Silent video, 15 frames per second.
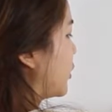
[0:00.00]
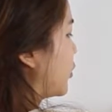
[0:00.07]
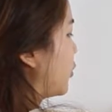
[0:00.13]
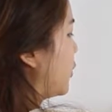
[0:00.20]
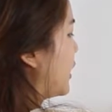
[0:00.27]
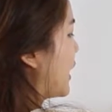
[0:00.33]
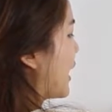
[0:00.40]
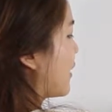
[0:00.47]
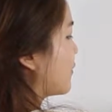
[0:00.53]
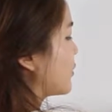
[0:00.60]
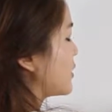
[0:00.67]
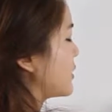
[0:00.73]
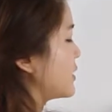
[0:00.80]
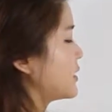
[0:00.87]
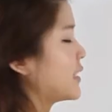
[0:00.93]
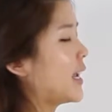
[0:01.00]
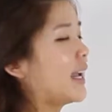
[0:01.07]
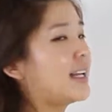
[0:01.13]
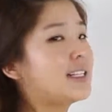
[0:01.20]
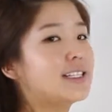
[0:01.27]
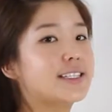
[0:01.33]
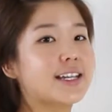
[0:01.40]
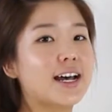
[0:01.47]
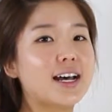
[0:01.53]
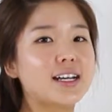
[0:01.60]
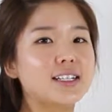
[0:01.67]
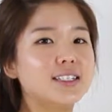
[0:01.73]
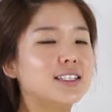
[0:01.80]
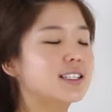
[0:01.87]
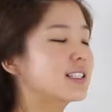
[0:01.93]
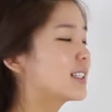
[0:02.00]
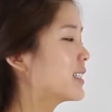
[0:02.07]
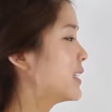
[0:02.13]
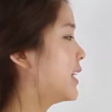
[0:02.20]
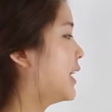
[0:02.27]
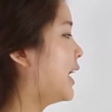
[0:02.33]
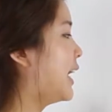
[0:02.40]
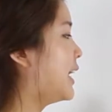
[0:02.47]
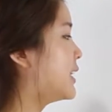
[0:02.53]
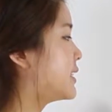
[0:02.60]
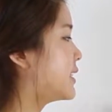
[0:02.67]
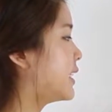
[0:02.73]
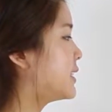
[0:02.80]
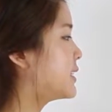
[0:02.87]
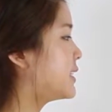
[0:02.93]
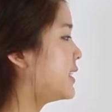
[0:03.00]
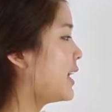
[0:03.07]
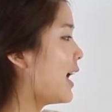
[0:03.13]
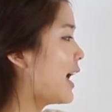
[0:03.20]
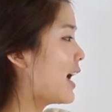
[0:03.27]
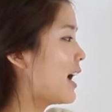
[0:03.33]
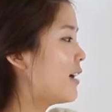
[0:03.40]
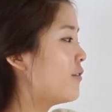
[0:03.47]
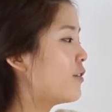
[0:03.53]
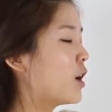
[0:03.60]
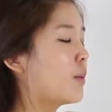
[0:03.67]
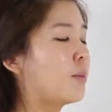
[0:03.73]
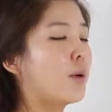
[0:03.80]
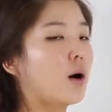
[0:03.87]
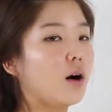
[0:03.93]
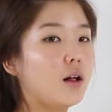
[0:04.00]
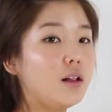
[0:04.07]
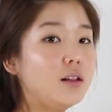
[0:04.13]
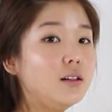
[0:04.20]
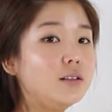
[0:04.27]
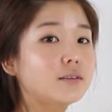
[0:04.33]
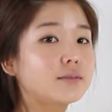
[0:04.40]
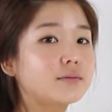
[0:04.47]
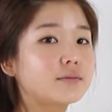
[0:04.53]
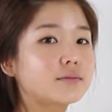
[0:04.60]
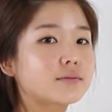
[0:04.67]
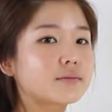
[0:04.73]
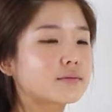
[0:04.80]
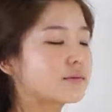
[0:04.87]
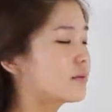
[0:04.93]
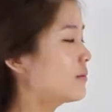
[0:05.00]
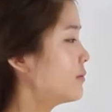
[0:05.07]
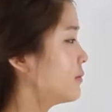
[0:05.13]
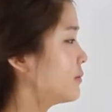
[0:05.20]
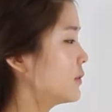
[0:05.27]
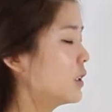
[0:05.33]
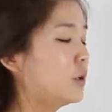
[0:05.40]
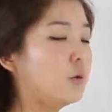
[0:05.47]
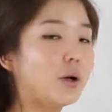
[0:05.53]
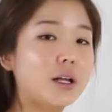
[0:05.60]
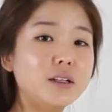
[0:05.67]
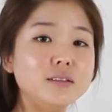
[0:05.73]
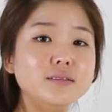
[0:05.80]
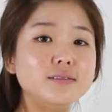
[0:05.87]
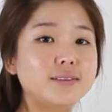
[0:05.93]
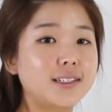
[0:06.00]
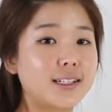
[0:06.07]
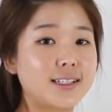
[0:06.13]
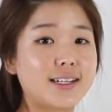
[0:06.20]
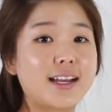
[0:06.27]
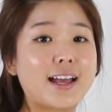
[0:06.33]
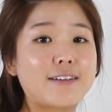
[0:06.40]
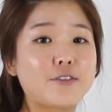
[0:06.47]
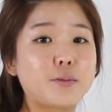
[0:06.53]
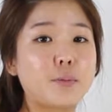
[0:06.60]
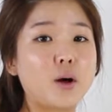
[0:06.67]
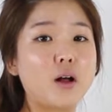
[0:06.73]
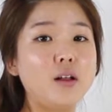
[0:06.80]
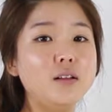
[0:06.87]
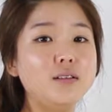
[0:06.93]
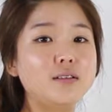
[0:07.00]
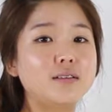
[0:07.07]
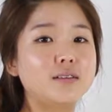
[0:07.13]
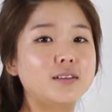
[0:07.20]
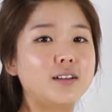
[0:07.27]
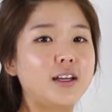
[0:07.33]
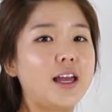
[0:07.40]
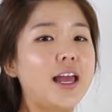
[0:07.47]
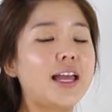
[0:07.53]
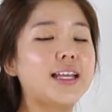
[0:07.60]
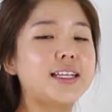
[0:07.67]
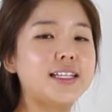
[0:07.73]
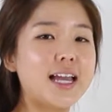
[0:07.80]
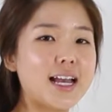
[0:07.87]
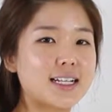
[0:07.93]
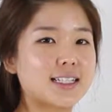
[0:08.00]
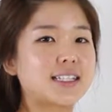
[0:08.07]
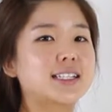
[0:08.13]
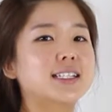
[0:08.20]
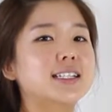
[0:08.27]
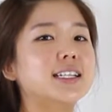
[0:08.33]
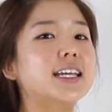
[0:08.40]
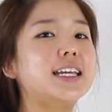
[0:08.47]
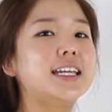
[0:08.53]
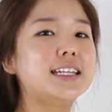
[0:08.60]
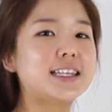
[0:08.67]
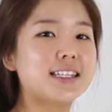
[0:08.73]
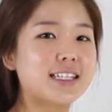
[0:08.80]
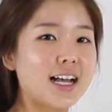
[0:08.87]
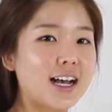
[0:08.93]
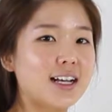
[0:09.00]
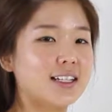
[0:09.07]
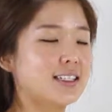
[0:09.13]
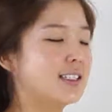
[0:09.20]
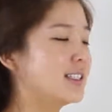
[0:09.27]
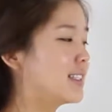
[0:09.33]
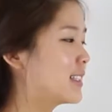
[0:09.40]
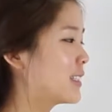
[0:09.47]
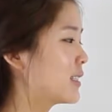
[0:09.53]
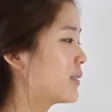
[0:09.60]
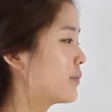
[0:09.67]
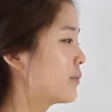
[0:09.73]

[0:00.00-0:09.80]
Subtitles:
We have to say does. Does it have a ball? Well, does it have a ball? Yes, it does.